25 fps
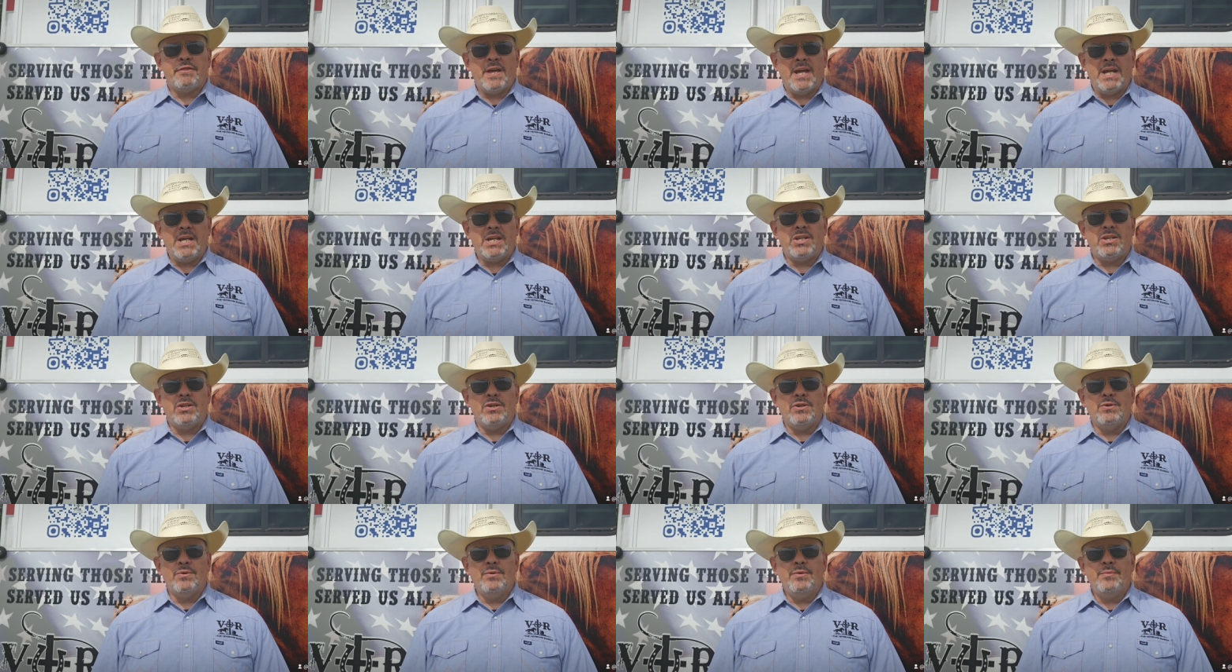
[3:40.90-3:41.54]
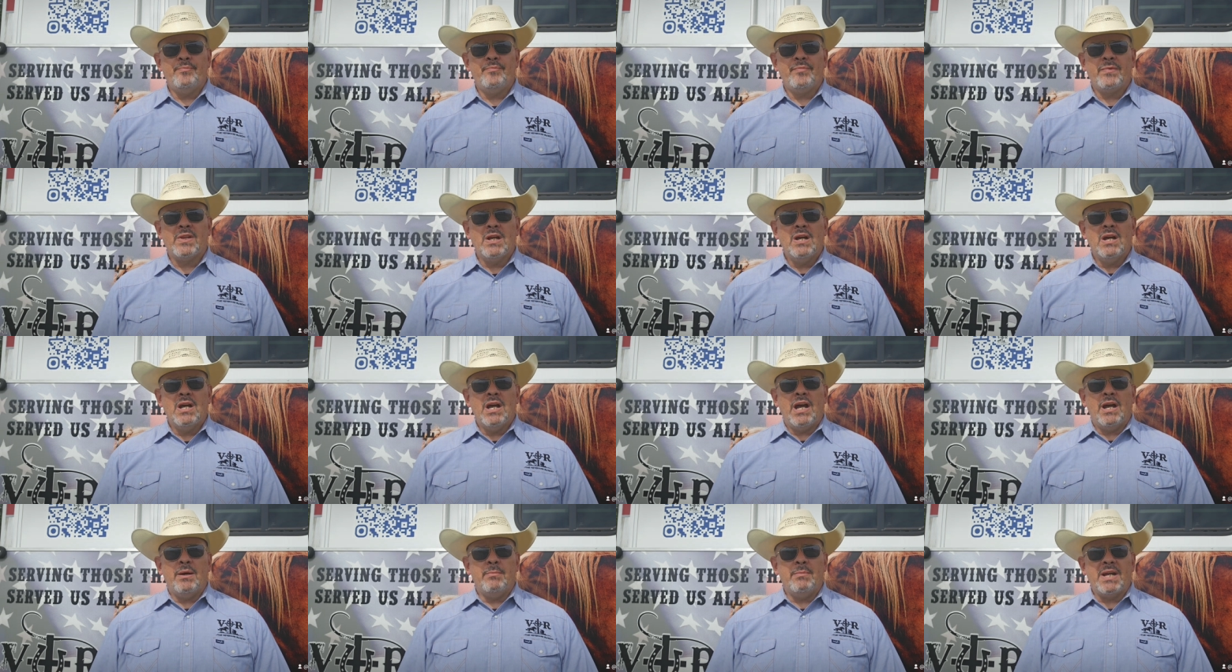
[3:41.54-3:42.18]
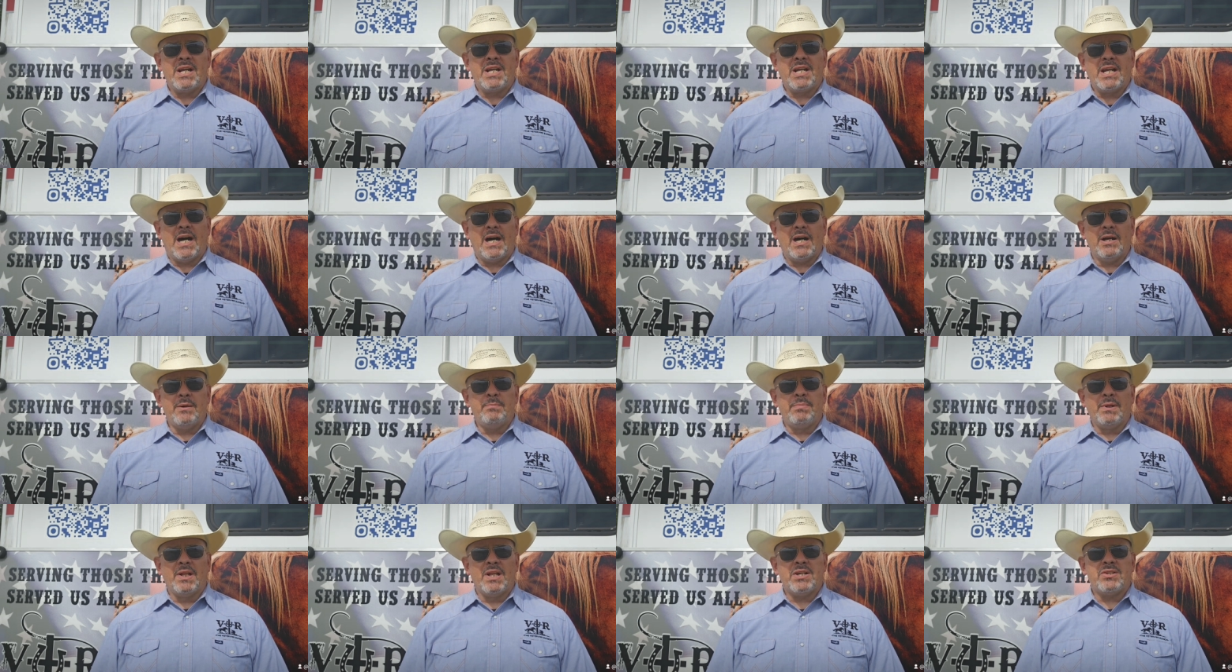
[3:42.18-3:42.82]
Thank you, and may
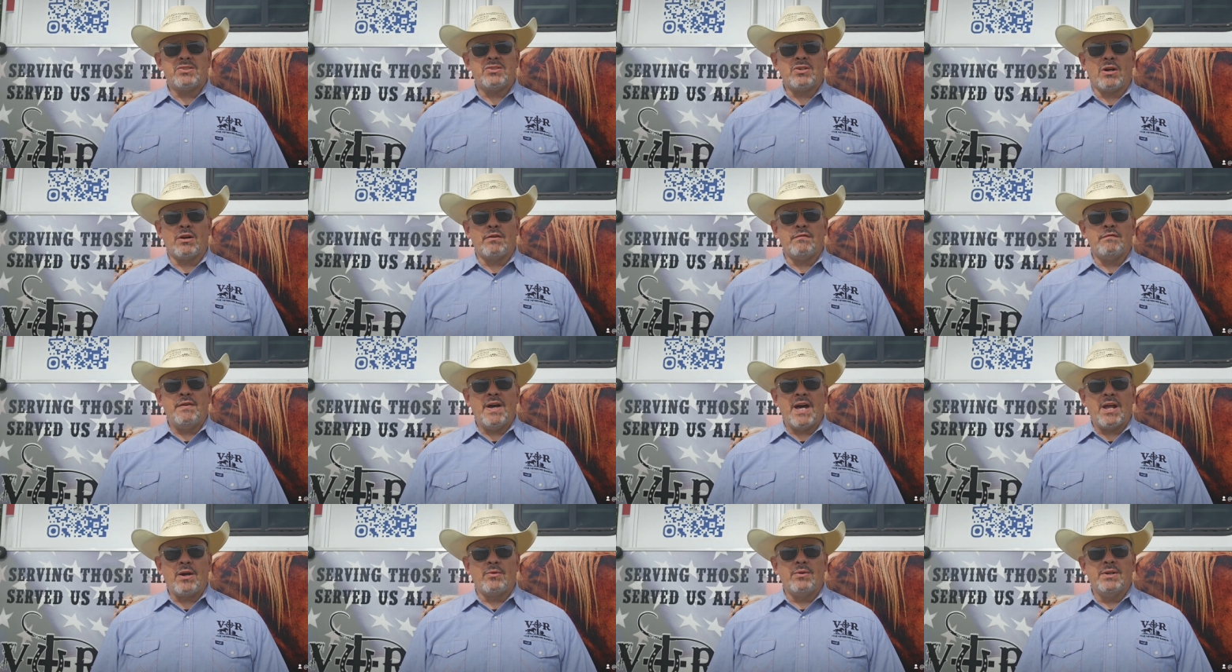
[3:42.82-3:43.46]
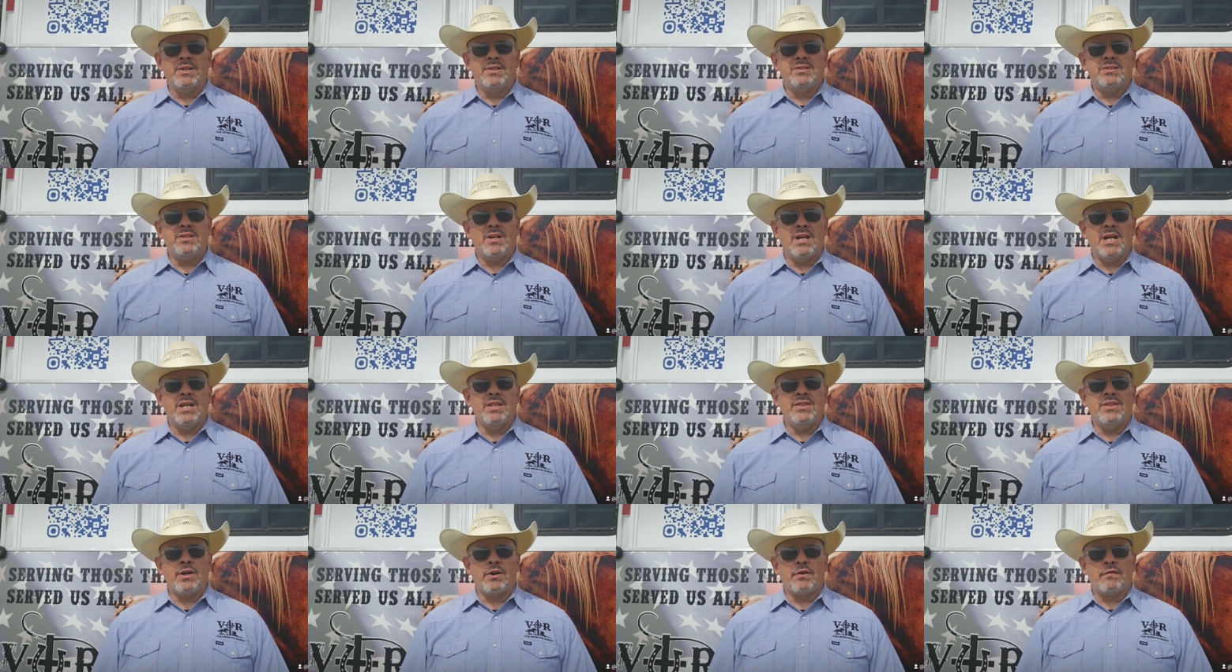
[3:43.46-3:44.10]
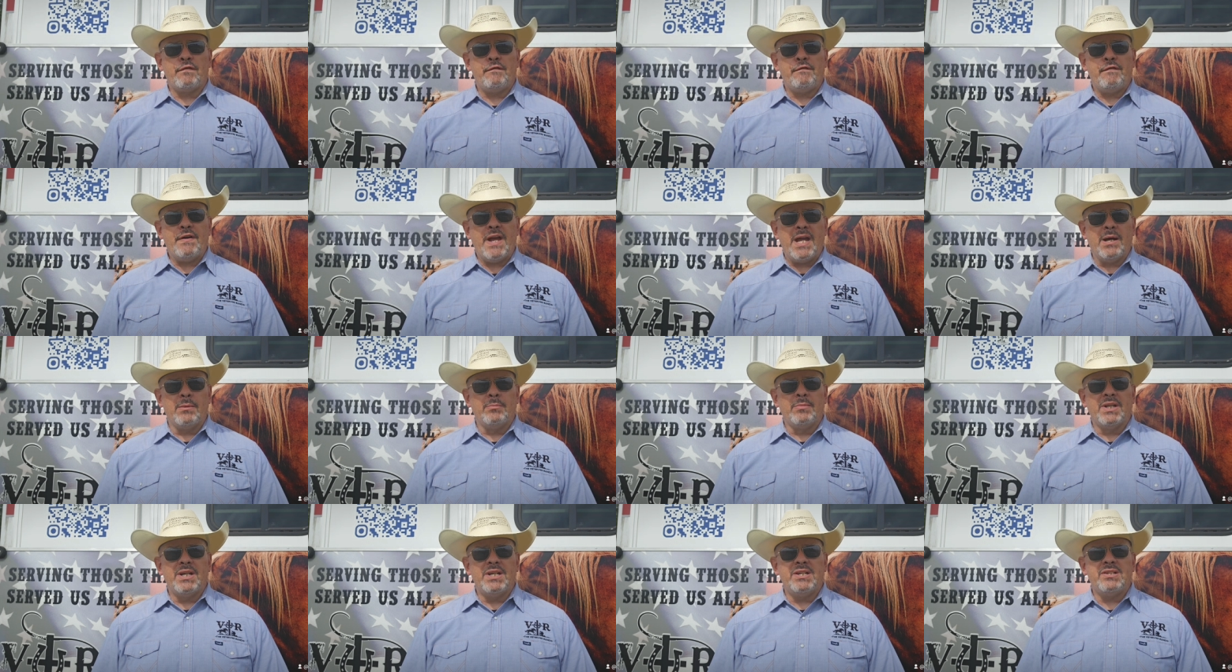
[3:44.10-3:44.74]
God bless our veterans and their
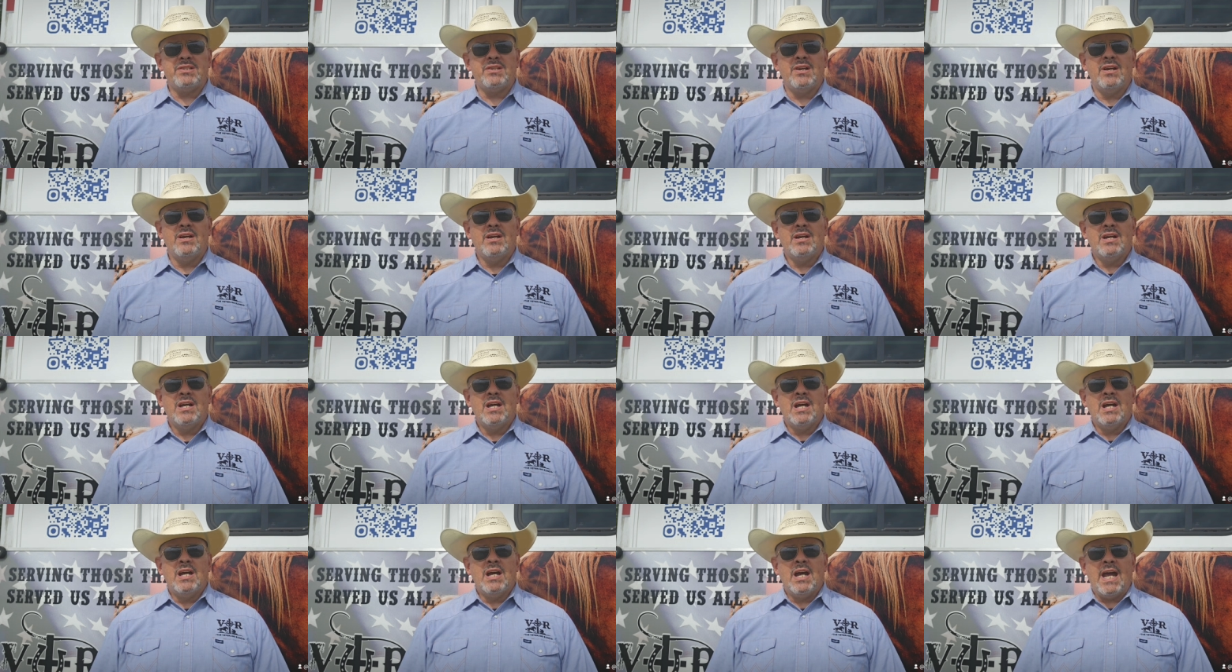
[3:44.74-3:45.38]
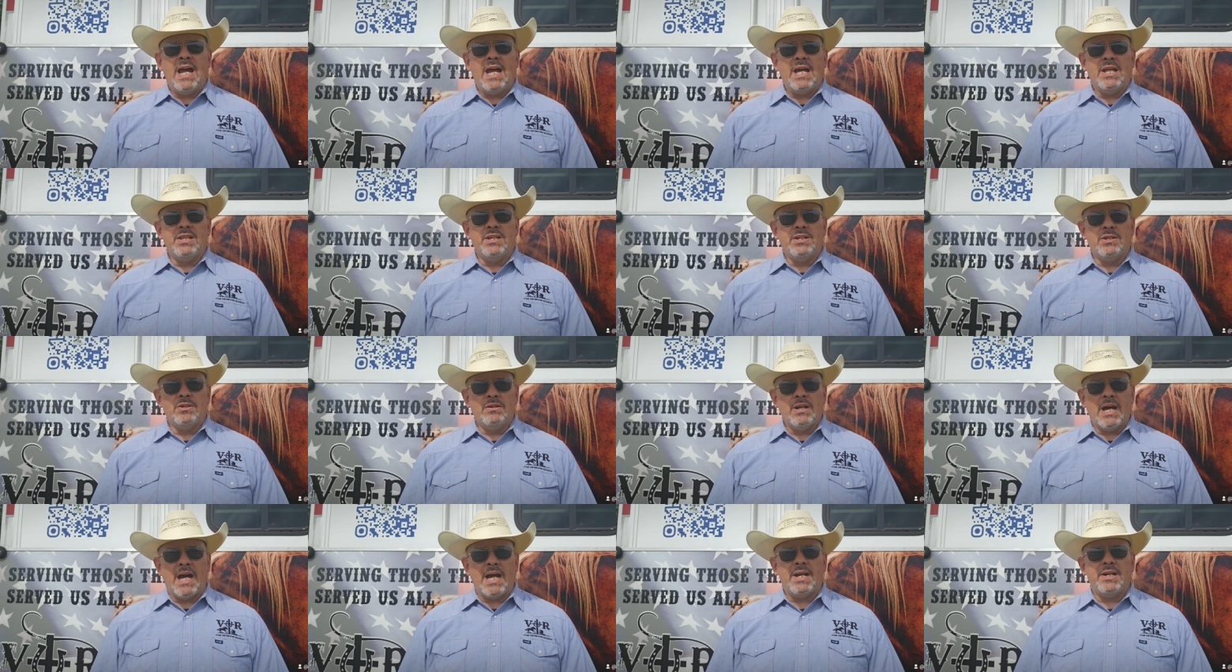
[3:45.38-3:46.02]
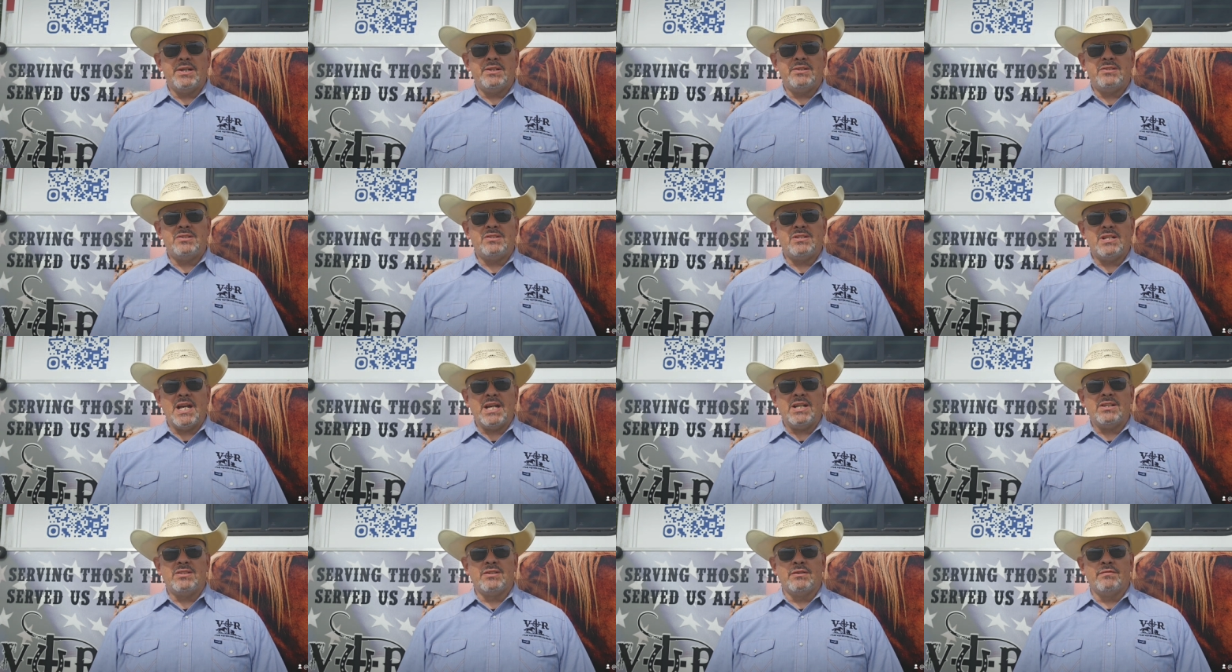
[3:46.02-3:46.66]
families and the United
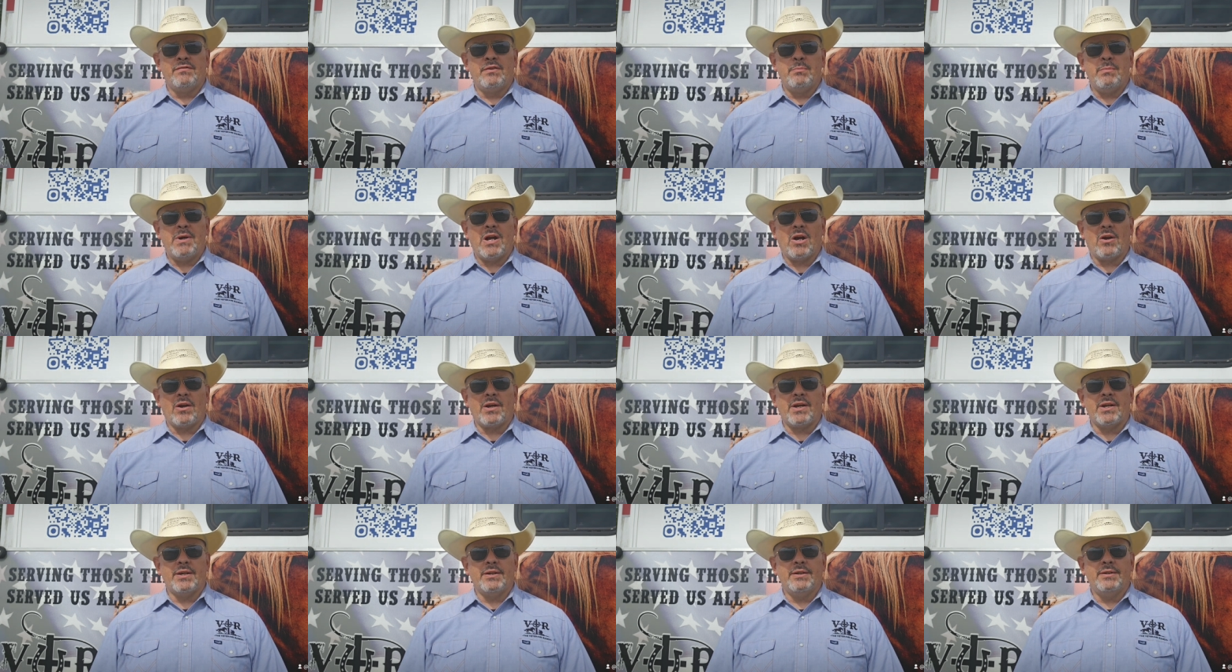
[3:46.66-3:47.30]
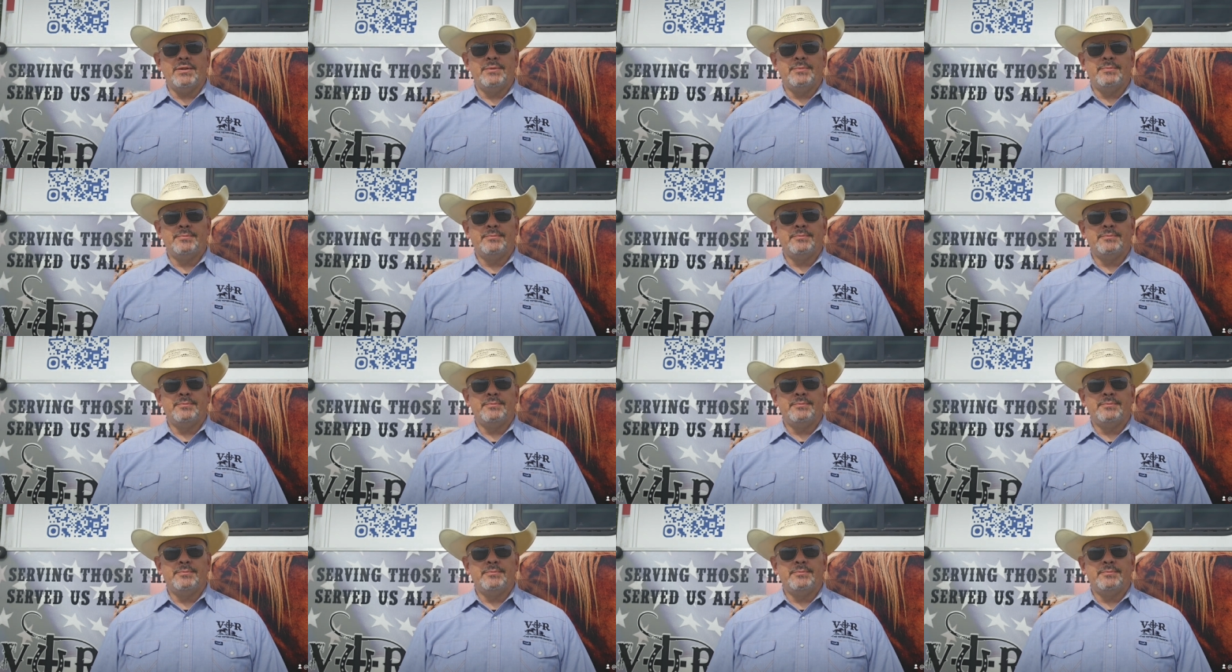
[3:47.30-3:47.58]
States of America.